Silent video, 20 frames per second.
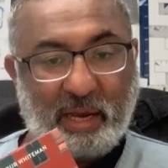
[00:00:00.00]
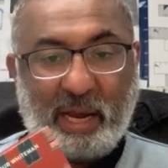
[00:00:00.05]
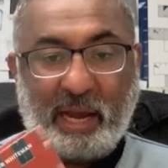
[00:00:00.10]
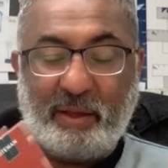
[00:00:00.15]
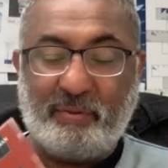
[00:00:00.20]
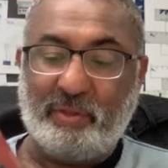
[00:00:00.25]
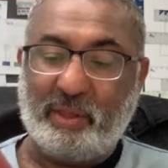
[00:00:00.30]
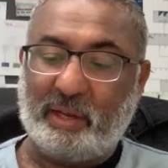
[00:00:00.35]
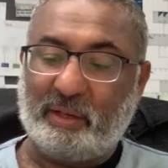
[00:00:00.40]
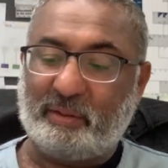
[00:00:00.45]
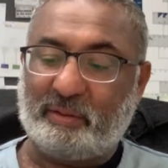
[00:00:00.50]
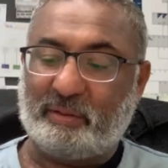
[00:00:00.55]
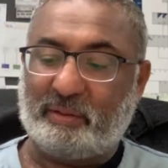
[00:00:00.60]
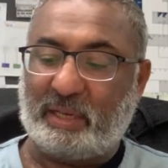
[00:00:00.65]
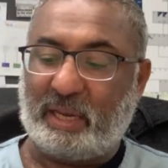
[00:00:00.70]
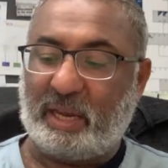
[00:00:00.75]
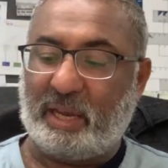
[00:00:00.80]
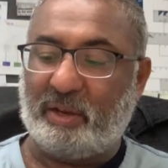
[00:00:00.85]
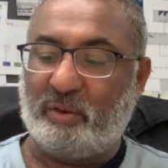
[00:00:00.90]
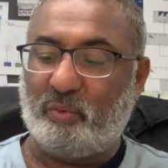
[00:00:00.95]
And that's
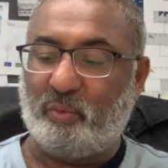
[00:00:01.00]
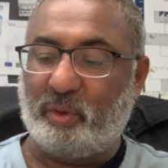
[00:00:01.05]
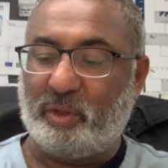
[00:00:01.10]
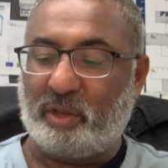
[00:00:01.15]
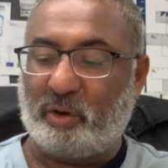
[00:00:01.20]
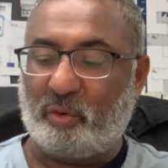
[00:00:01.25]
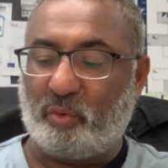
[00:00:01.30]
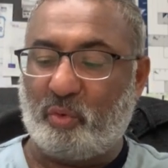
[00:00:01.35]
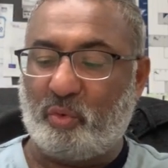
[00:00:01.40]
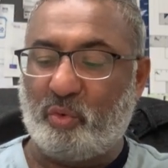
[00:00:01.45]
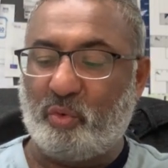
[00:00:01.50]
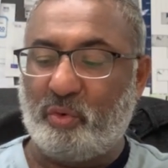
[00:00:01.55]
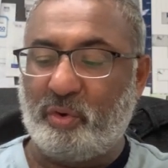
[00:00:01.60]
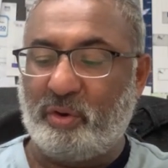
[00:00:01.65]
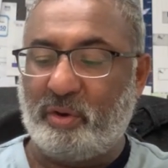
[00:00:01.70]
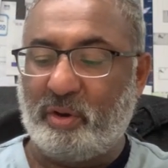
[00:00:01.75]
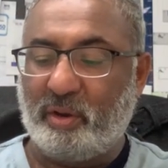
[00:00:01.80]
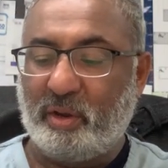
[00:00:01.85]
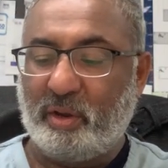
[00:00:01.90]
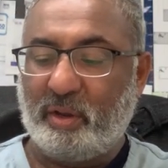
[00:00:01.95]
set in with her
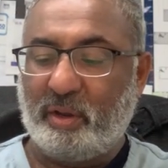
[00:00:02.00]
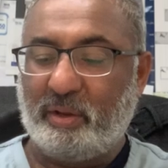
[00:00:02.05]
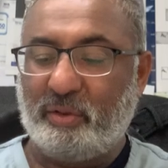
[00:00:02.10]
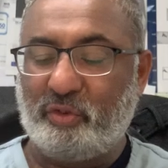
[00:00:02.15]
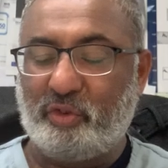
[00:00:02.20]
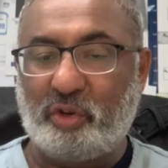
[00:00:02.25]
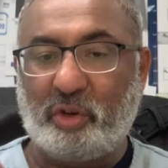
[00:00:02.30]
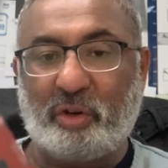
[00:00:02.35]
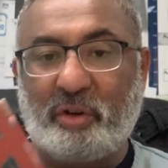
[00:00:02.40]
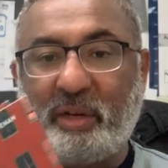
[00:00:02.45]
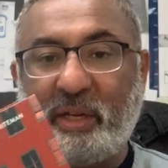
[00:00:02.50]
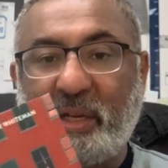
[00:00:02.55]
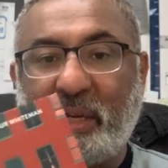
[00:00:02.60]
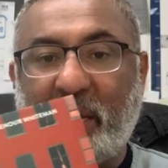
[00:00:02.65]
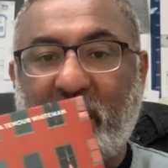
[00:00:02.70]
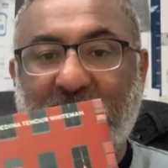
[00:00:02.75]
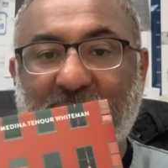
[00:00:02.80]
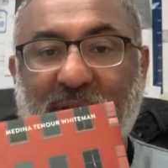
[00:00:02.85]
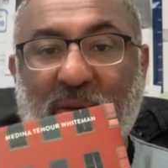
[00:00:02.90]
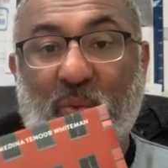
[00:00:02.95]
own journey
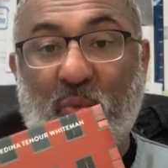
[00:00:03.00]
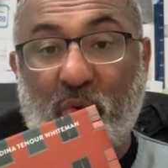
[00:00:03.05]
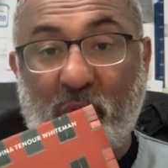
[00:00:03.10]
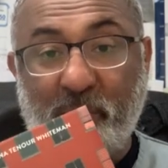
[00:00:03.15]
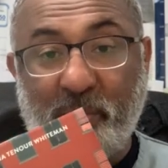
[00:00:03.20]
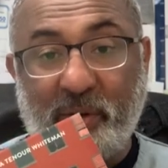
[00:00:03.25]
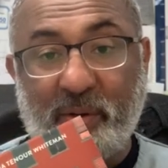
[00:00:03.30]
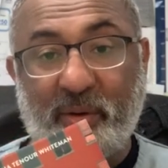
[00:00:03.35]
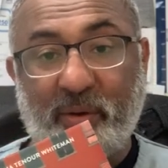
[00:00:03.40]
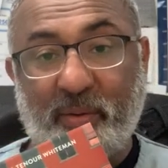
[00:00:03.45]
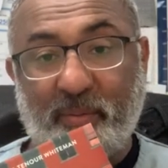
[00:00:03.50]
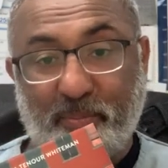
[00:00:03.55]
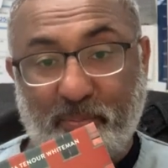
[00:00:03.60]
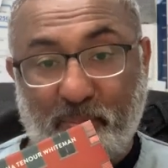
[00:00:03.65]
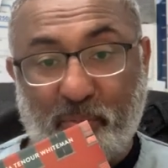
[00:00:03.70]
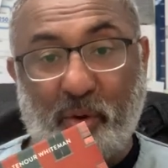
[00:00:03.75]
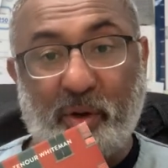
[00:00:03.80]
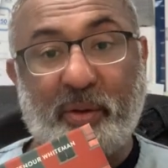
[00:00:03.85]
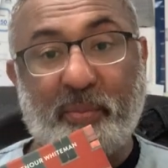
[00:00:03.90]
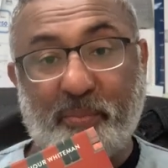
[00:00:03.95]
as a woman
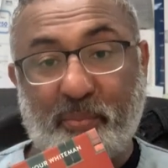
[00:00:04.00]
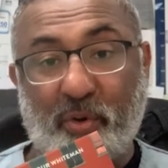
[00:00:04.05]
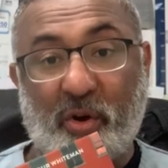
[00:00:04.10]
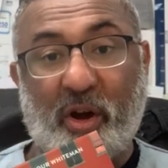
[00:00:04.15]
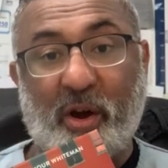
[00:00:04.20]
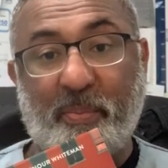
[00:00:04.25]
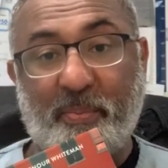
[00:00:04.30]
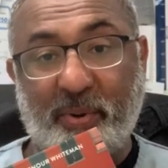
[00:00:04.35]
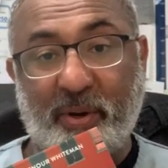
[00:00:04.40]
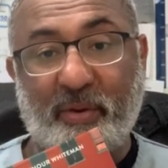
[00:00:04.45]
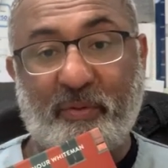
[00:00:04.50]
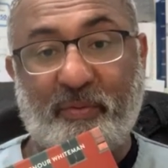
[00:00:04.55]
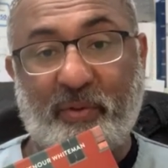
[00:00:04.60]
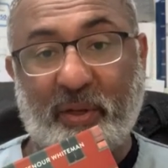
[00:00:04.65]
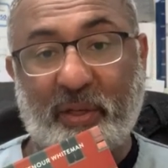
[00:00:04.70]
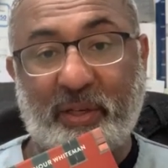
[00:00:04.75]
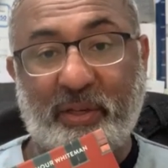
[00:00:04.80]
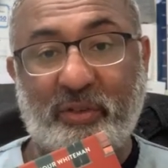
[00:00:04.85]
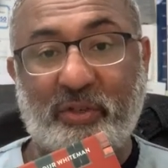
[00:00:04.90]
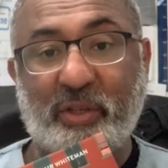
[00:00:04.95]
being brought up in a
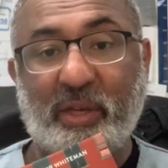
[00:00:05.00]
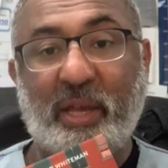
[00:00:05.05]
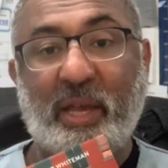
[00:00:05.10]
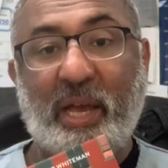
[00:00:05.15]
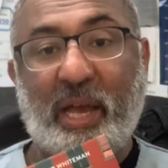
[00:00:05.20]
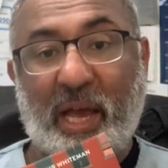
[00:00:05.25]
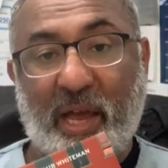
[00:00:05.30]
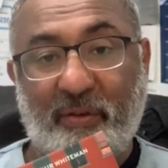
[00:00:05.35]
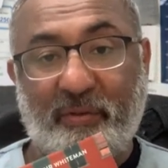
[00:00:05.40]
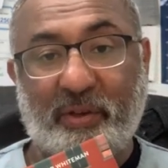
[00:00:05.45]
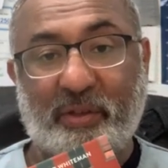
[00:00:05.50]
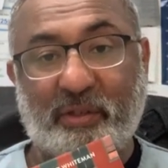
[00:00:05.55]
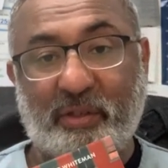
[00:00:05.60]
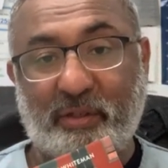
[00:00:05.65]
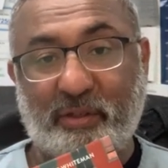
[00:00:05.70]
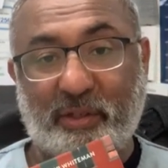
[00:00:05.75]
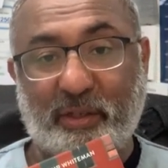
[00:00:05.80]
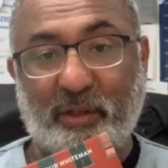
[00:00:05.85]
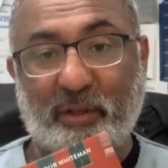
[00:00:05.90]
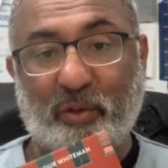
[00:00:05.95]
village, having to
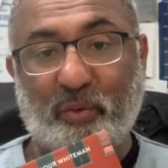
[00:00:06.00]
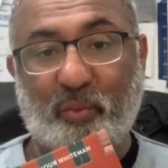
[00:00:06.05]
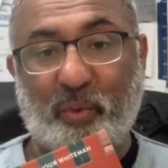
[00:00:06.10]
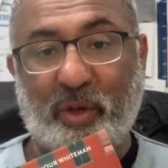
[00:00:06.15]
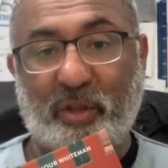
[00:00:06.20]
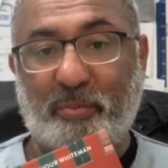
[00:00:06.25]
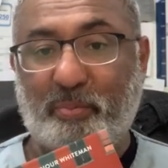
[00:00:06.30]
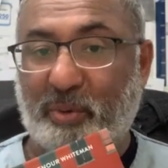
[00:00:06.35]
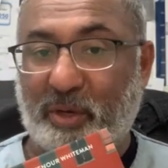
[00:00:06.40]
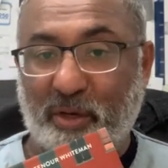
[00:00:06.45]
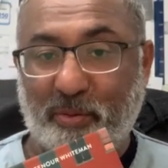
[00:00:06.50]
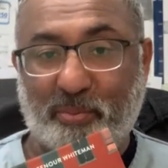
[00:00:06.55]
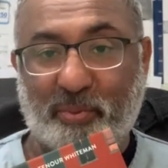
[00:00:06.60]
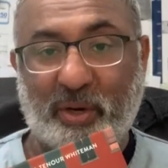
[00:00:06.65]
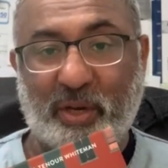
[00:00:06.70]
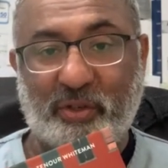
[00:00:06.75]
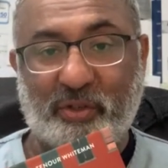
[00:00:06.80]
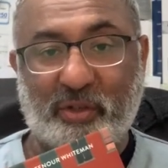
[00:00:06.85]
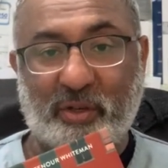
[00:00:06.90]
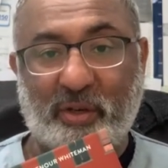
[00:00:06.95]
deal with peer
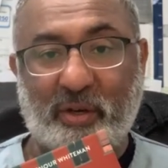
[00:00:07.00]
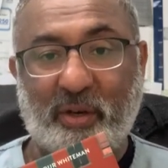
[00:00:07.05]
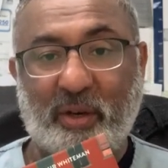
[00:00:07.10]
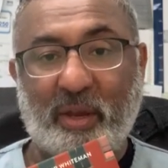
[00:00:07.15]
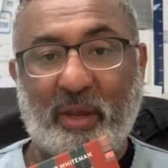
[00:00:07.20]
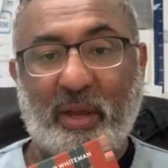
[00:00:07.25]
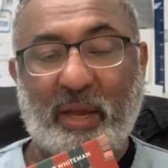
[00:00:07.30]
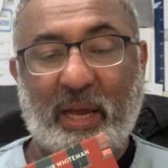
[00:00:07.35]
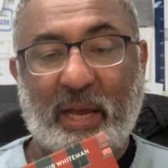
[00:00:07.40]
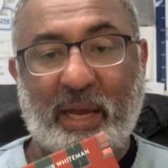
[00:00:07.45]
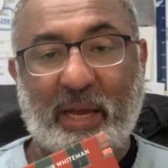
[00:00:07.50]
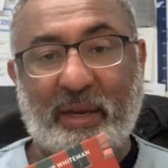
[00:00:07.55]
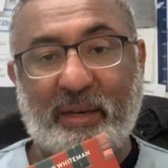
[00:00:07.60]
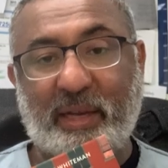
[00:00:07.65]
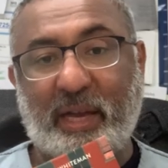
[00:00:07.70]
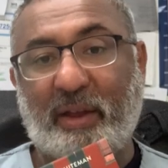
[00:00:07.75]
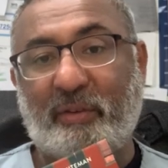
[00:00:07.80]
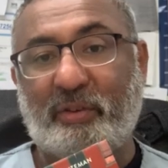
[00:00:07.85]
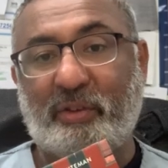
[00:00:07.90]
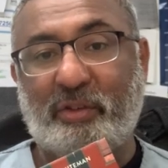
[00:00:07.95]
pressure and
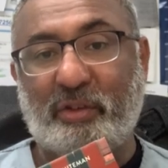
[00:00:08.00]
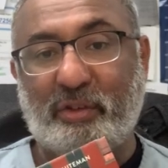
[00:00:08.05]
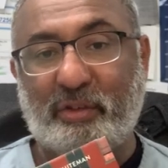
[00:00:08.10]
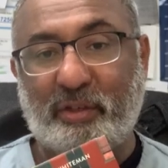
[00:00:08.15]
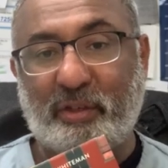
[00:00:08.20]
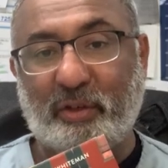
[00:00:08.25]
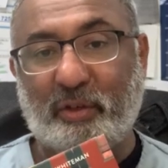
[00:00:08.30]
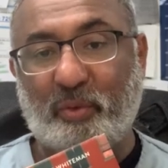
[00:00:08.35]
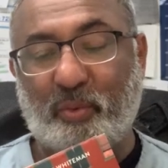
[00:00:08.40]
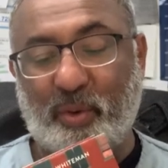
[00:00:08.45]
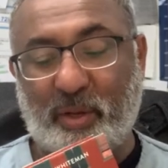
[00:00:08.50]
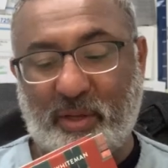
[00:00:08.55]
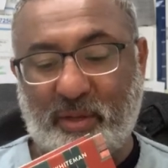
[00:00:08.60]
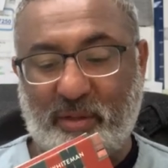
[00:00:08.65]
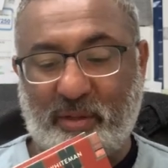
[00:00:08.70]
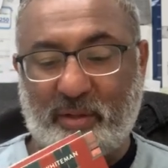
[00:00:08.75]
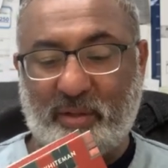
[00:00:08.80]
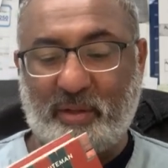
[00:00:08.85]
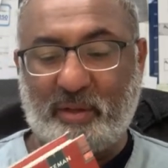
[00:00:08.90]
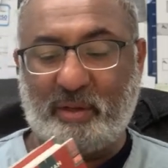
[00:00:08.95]
having to deal
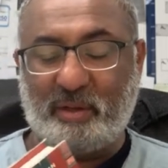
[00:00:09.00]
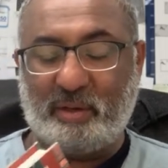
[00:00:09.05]
with